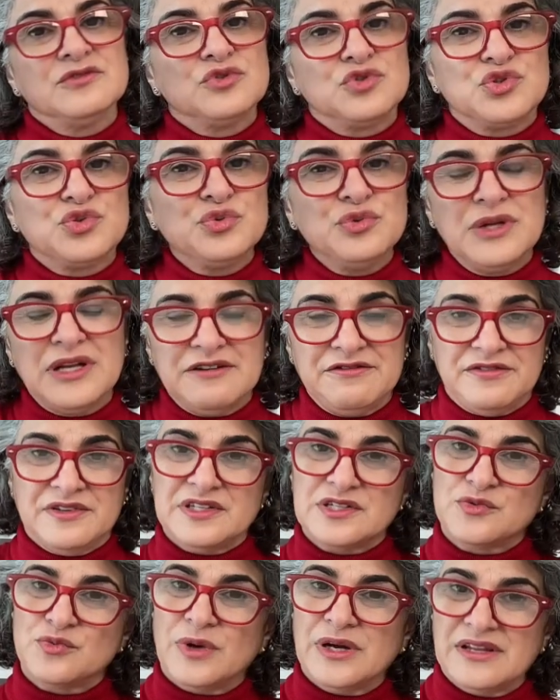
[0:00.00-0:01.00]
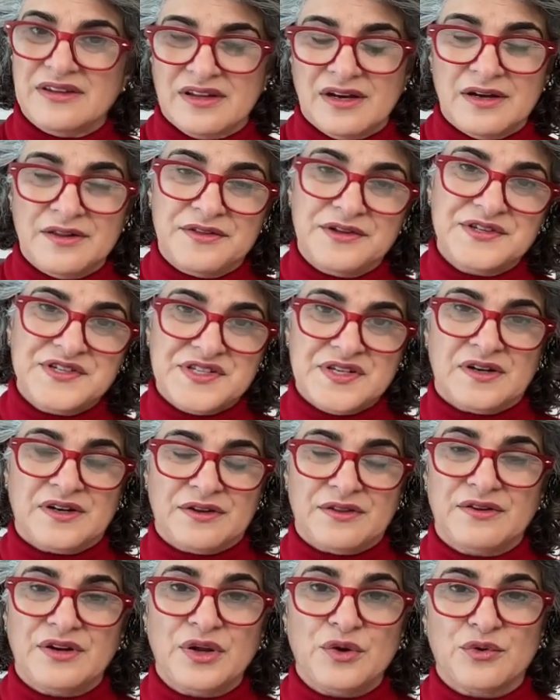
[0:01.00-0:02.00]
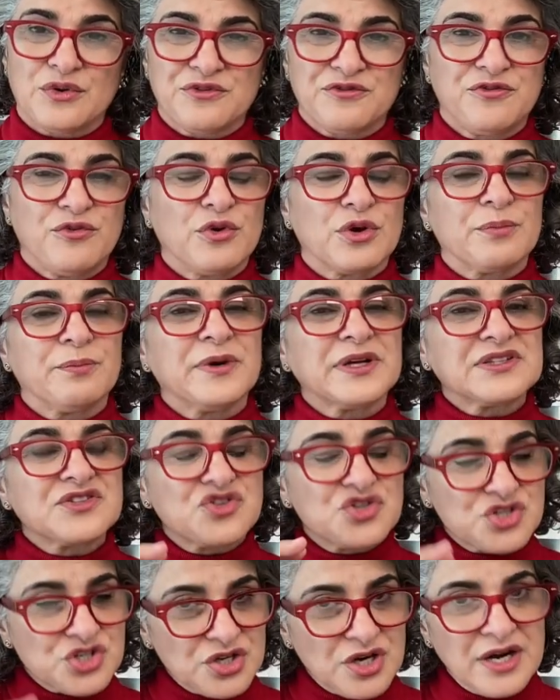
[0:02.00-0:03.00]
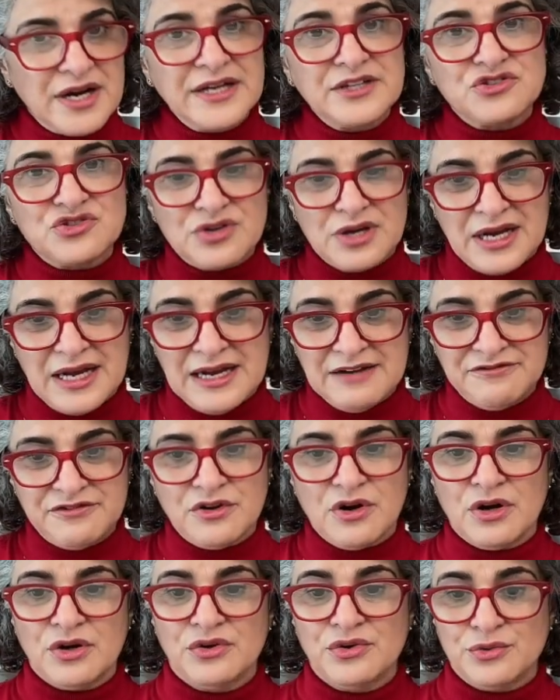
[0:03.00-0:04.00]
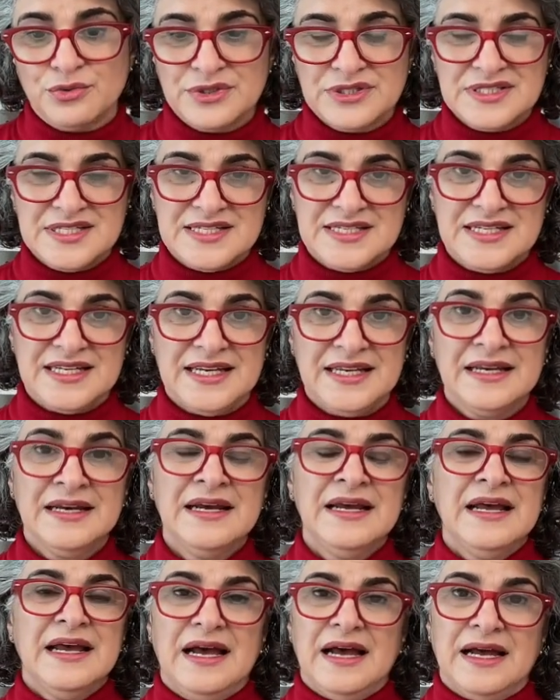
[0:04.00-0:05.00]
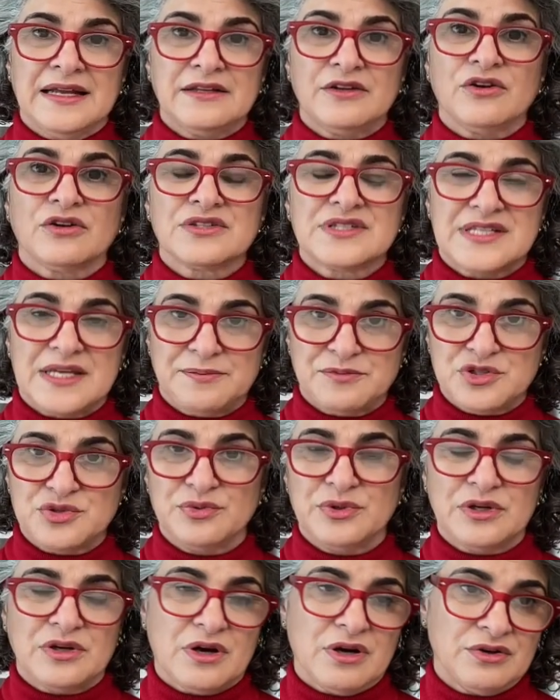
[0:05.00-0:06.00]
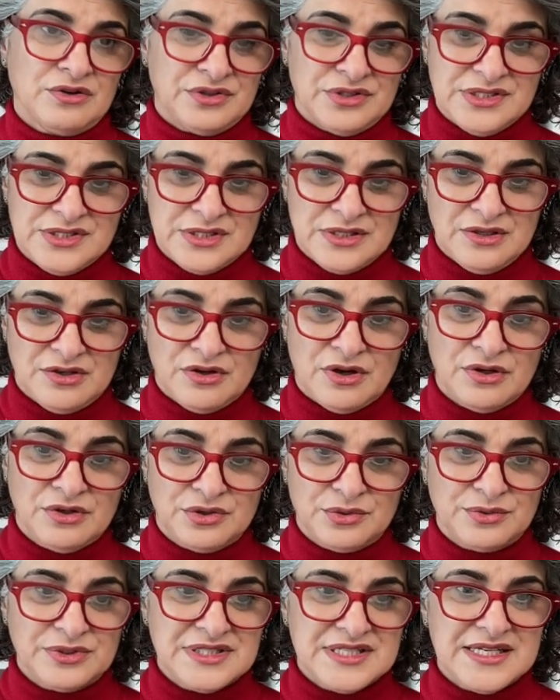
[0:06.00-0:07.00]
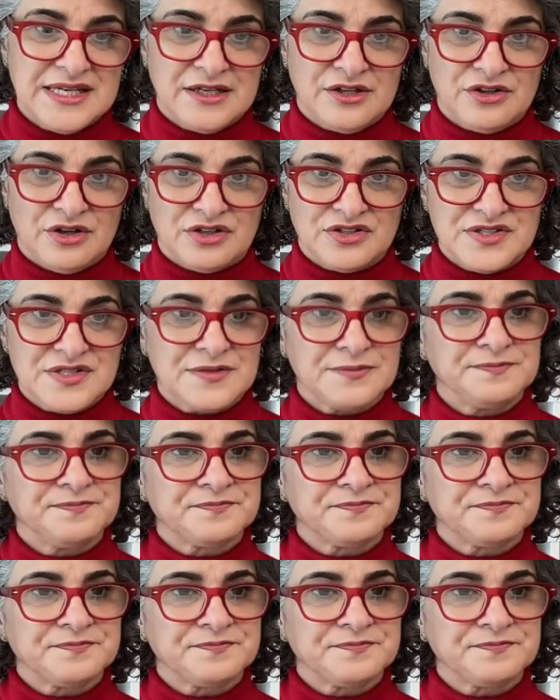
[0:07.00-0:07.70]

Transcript: 2 levels while the others are 3 or 4. But try to have congruency and conceptual congruency across.